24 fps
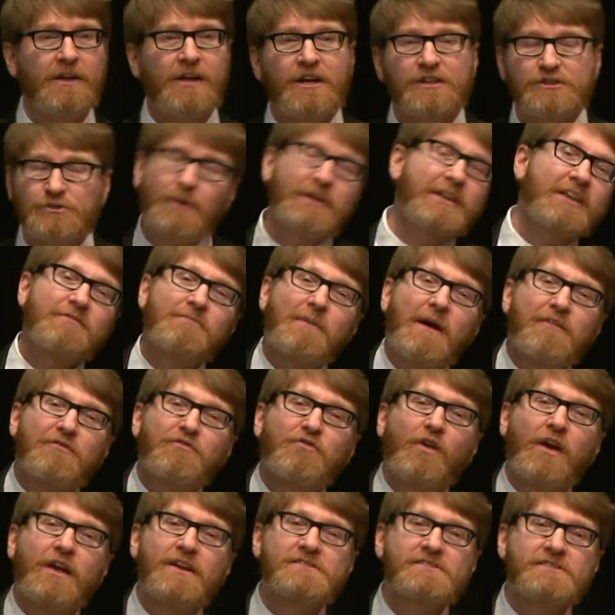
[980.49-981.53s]
So I give my
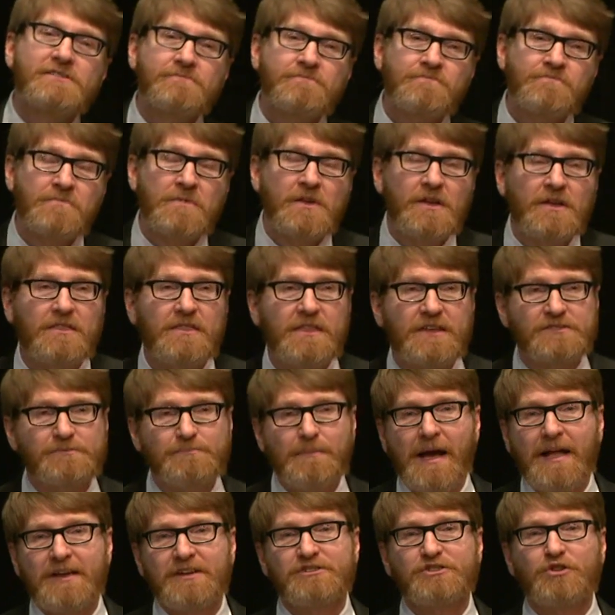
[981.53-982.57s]
friend this
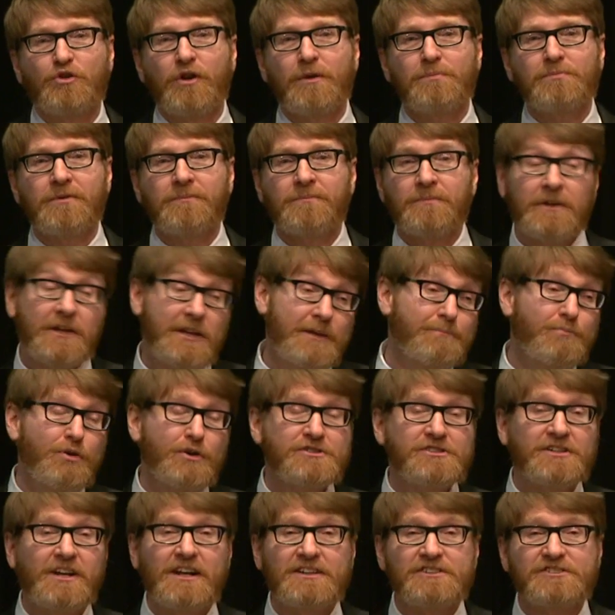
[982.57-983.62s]
manuscript. He puts
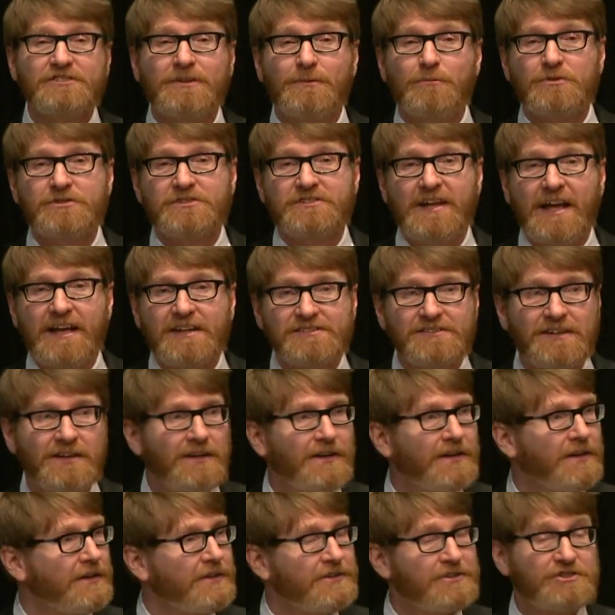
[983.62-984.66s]
it on someone's desk.
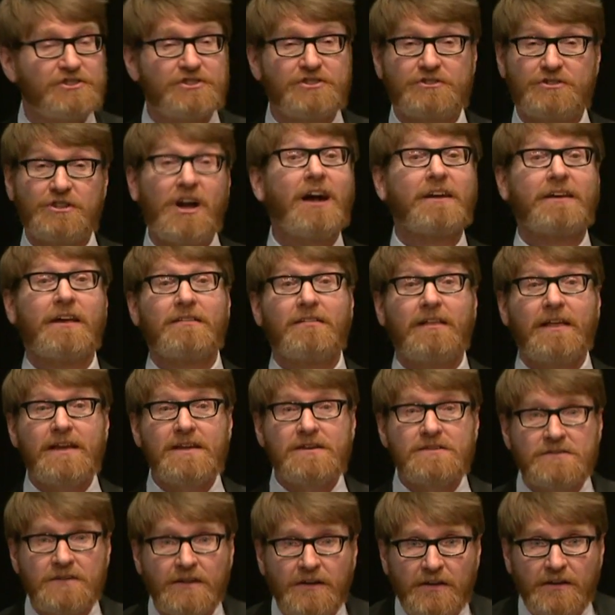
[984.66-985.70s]
Shockingly,
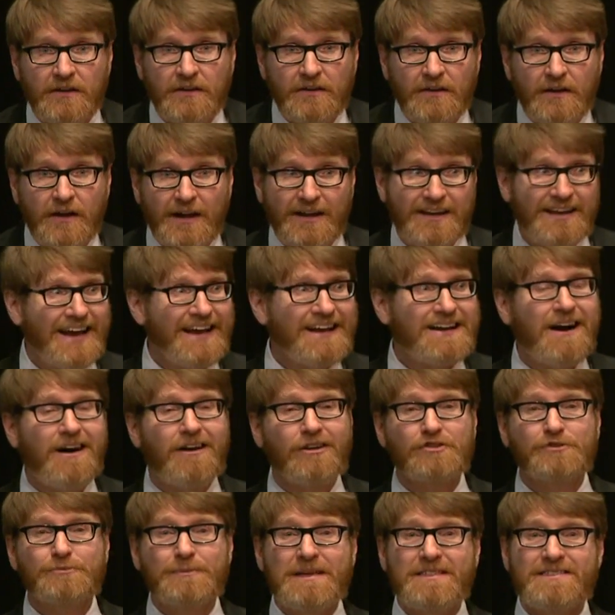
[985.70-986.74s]
a guy
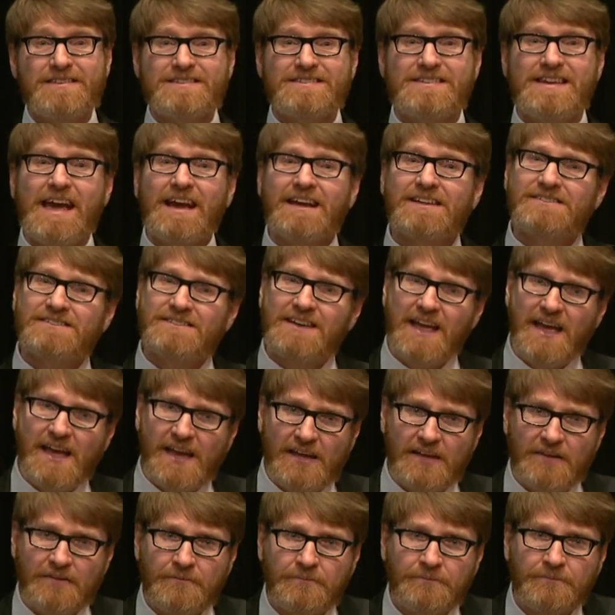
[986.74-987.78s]
calls me the next
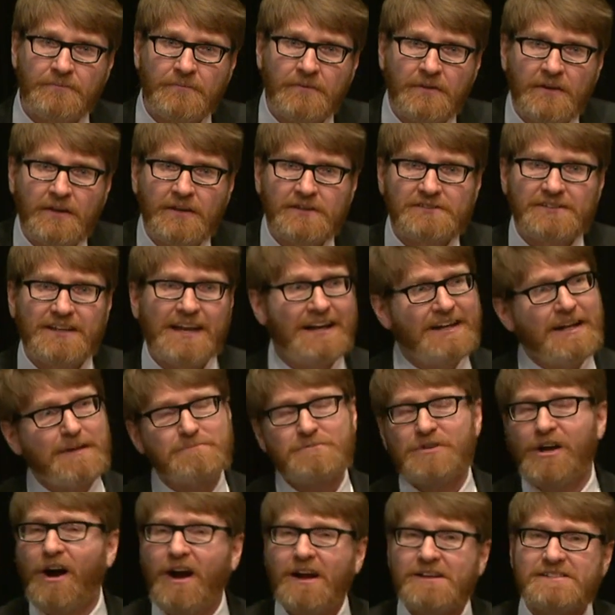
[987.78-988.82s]
day. It's a guy named
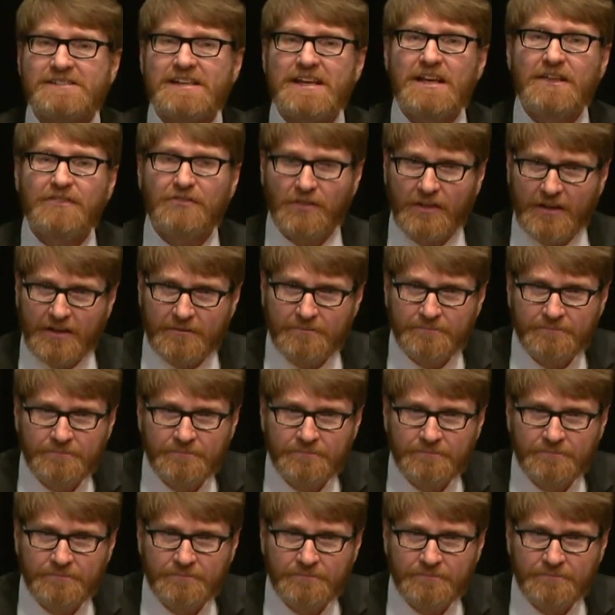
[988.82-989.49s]
Todd Keithley.